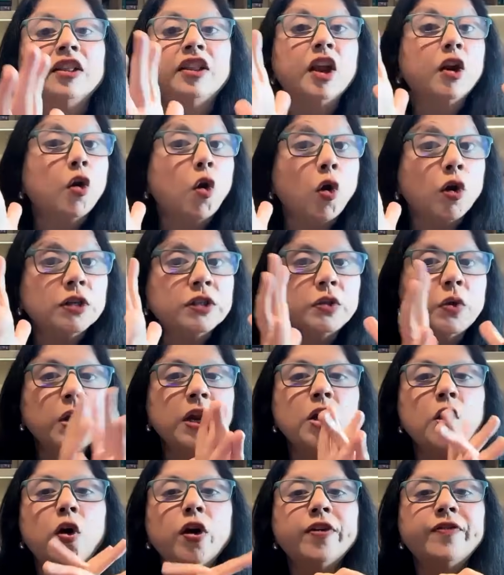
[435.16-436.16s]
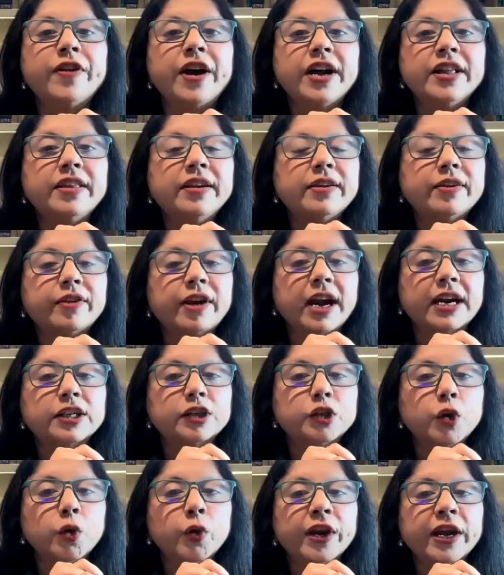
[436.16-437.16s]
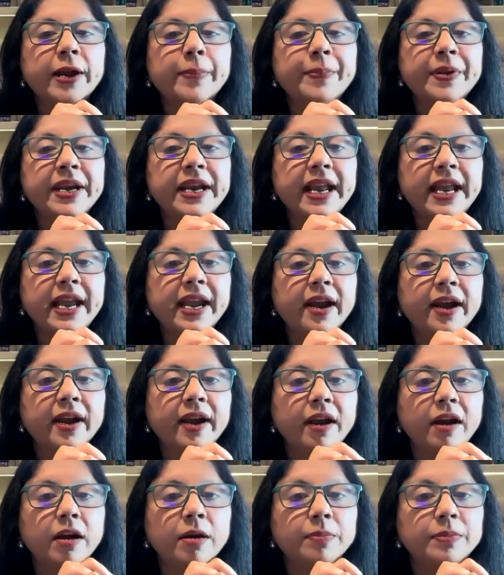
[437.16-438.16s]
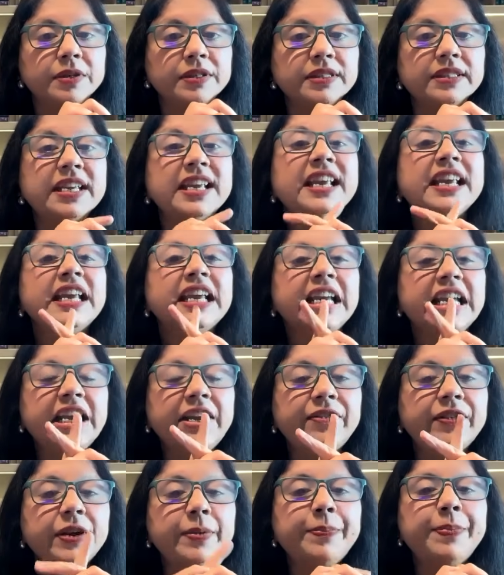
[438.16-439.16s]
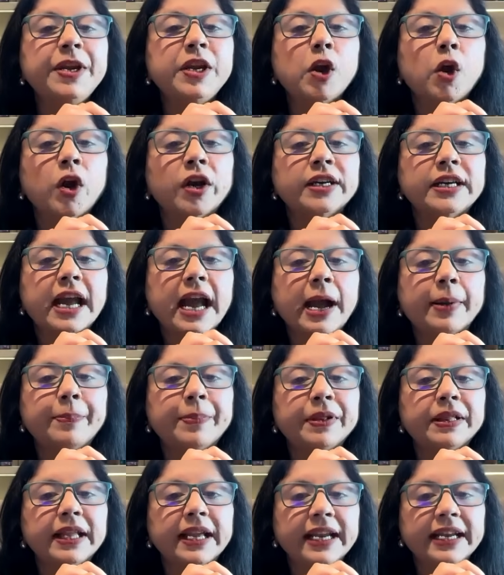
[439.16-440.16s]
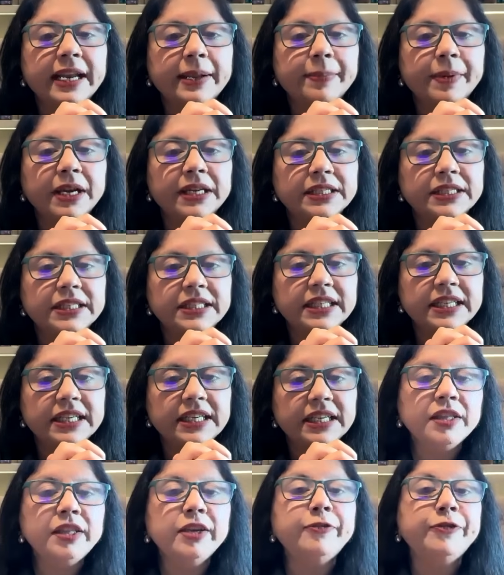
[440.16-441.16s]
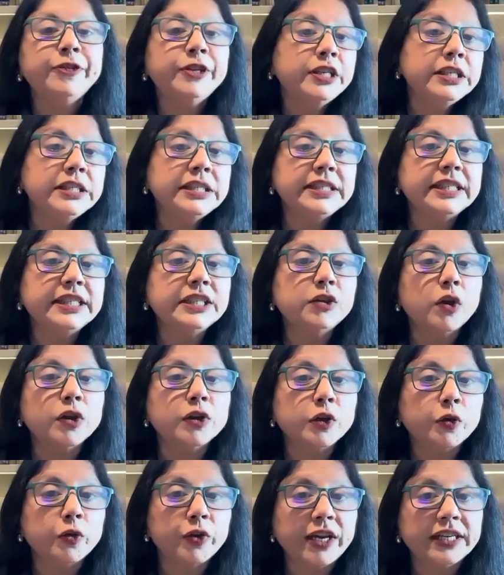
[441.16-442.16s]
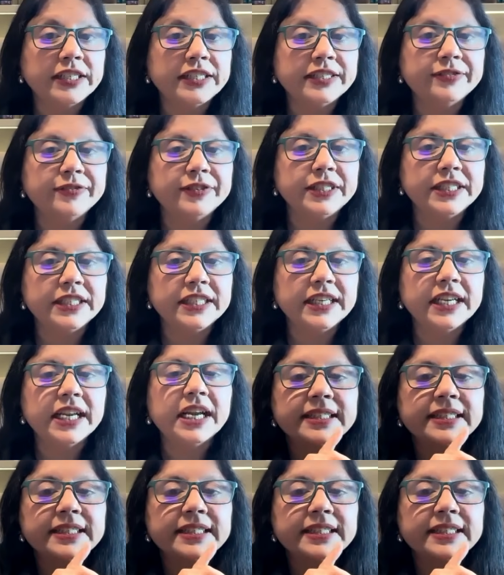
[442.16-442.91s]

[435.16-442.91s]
There are also a lot of other cracks showing up in AI armors, even beyond Apple and MIT. The first is on creativity.